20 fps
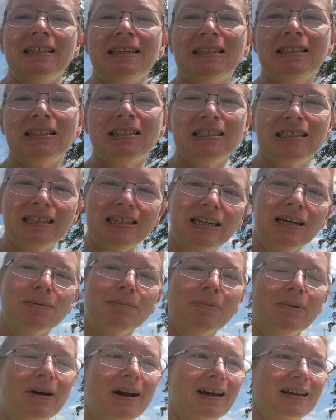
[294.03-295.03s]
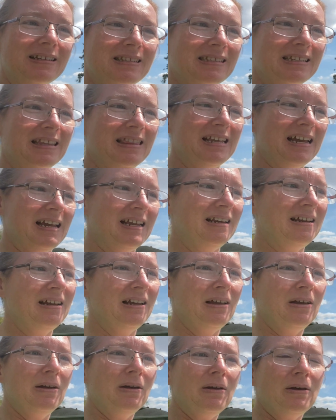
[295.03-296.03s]
to decompress, and then
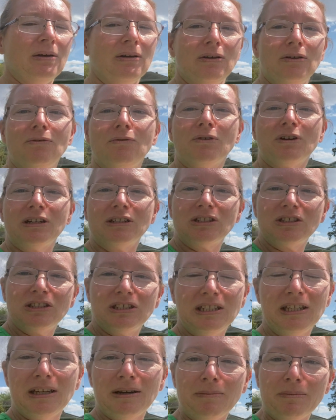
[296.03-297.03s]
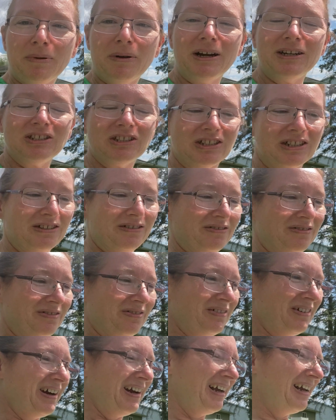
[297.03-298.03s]
you've reached decompression,
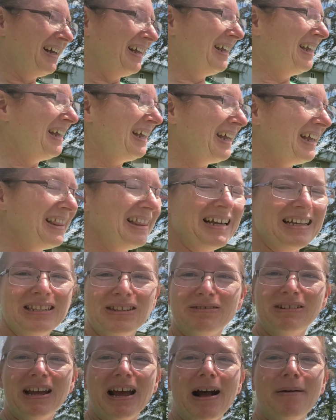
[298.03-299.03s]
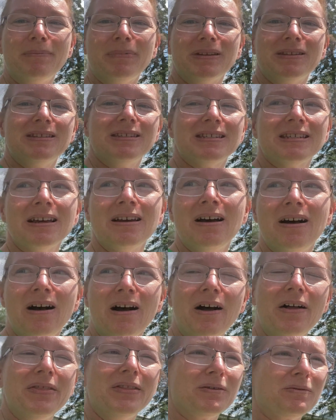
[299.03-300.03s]
right? And that's what happens
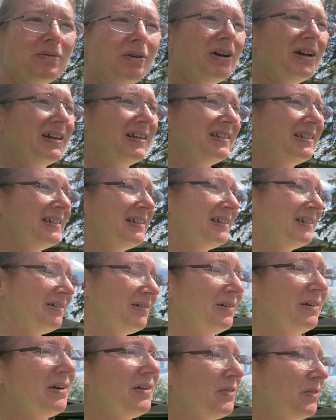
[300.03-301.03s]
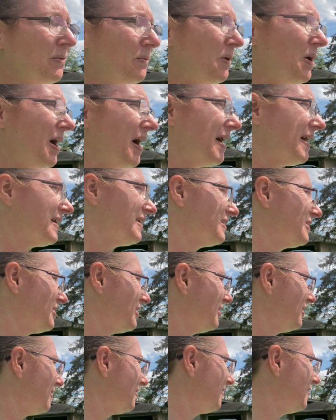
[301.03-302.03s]
on the run or on the walk
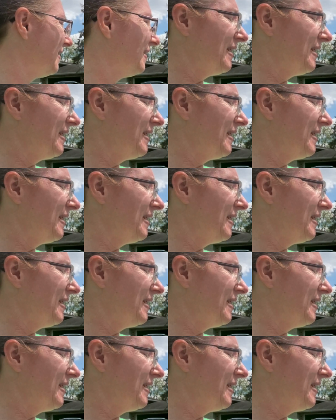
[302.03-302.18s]
too.